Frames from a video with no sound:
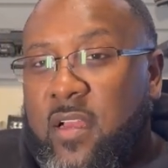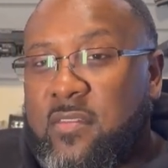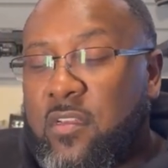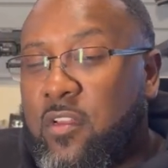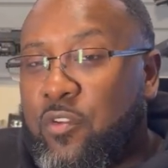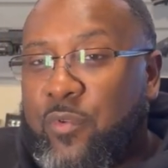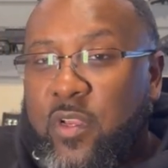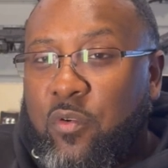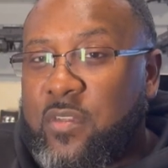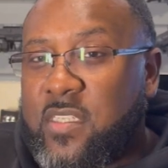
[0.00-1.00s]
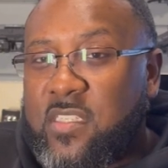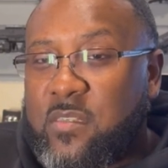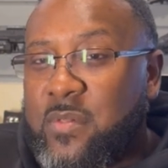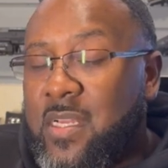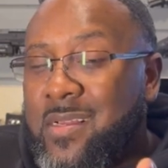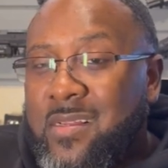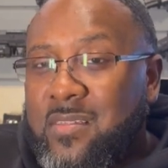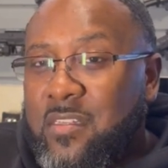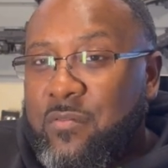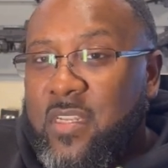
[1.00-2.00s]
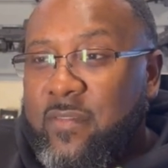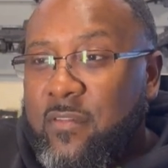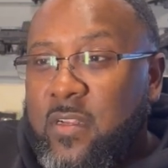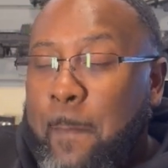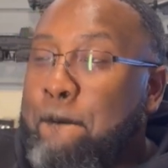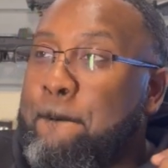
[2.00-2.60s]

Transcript: So, you know, the recoil system is a little different.